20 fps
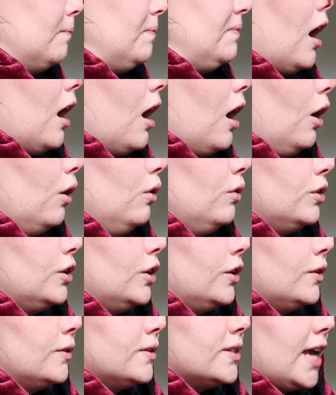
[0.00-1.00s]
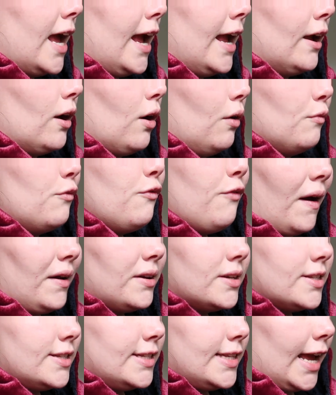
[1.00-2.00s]
a whole new take on
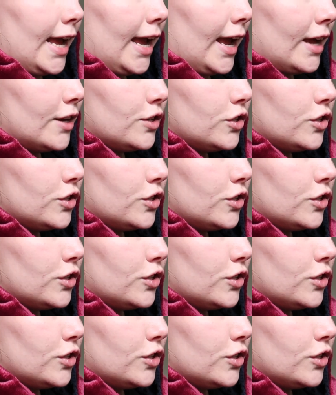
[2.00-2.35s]
fantasy,